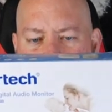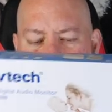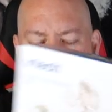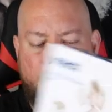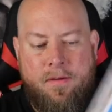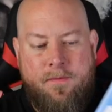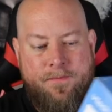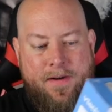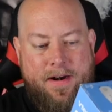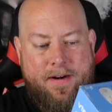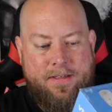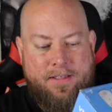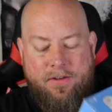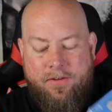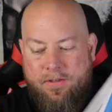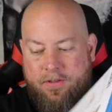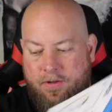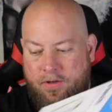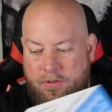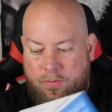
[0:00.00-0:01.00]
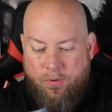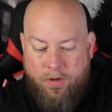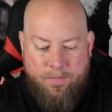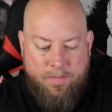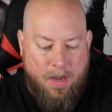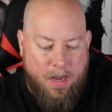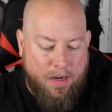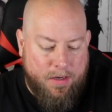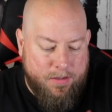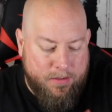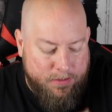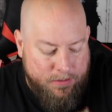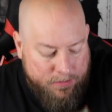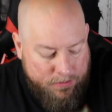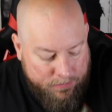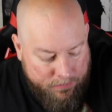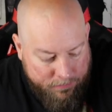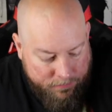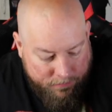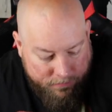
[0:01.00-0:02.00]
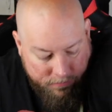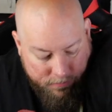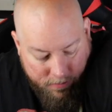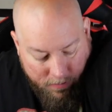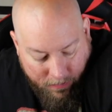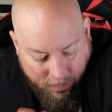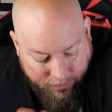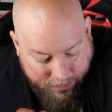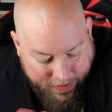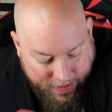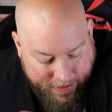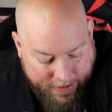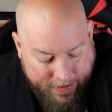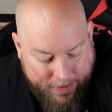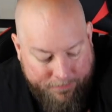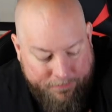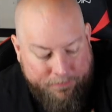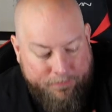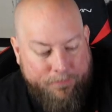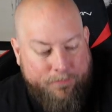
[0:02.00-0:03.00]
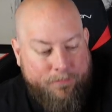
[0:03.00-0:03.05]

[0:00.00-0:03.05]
Factory sealed is a good 20 bucks. Then we've got